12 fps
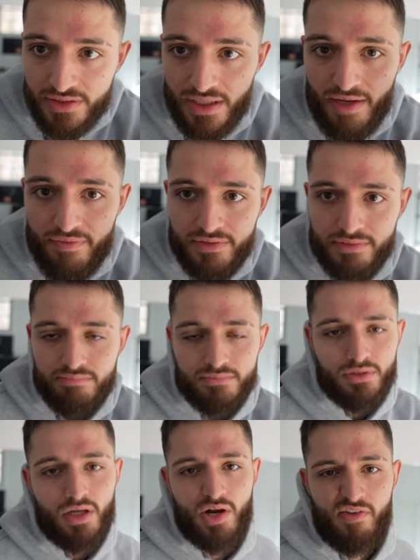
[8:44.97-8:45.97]
And I have a, you
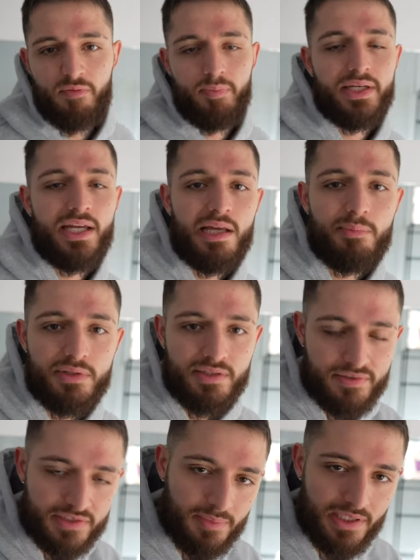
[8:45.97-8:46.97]
know, I don't have a big head, but
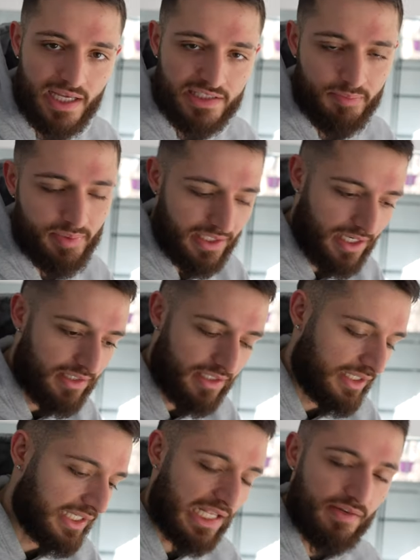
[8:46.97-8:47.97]
if somebody has a big head,
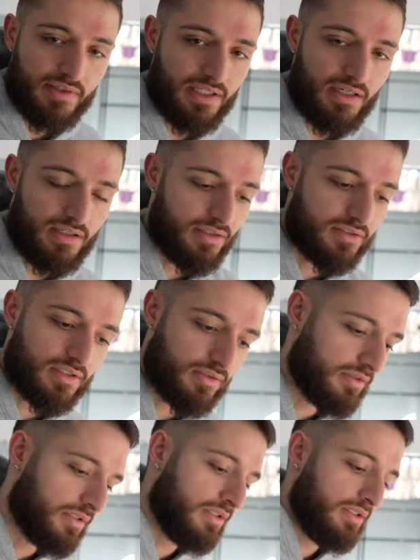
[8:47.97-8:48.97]
then they can't even get it on. So
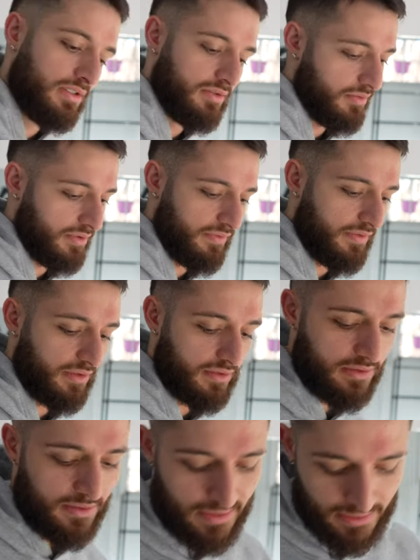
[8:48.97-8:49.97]
what the
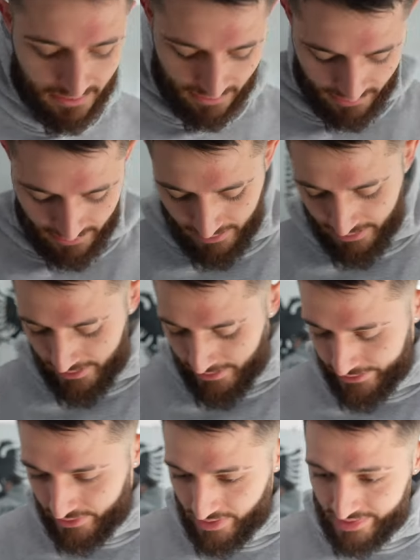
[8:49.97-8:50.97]
fuck?
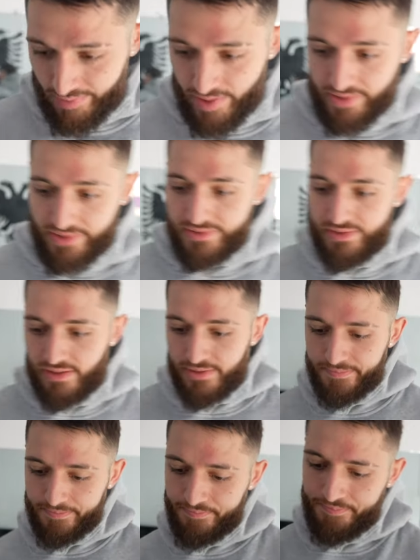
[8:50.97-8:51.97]
So that's about it.
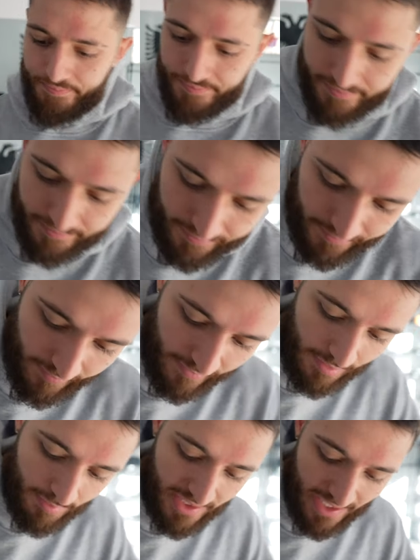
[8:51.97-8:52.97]

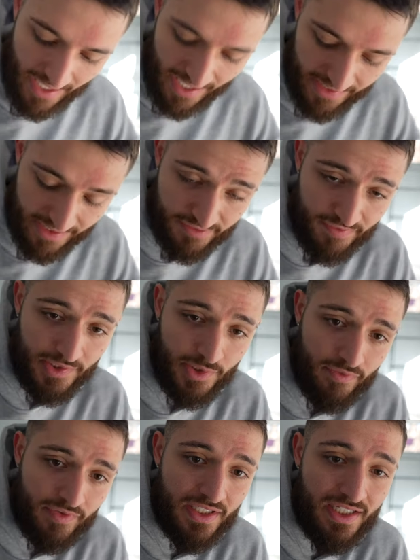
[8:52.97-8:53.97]
I'm gonna end this
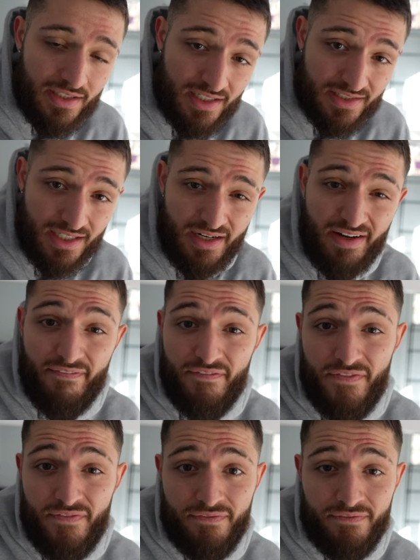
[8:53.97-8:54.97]
video off here because I
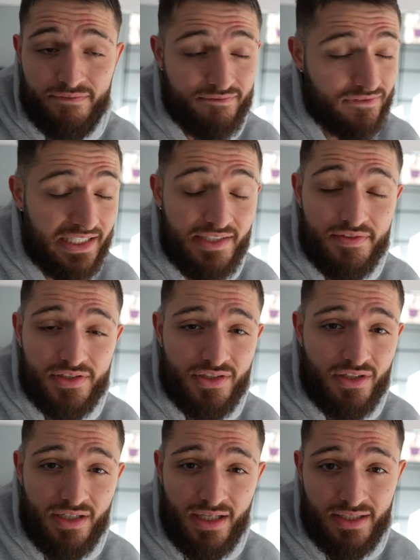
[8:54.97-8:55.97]
didn't even
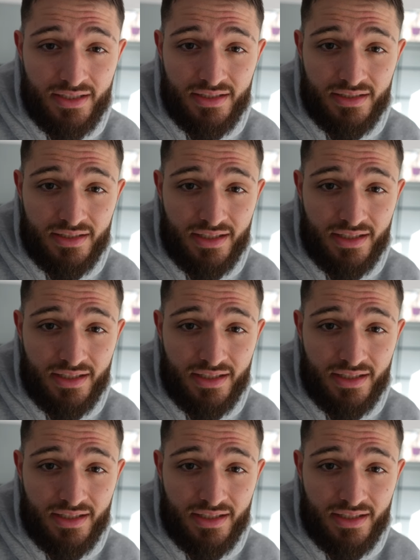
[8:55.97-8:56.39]
start editing.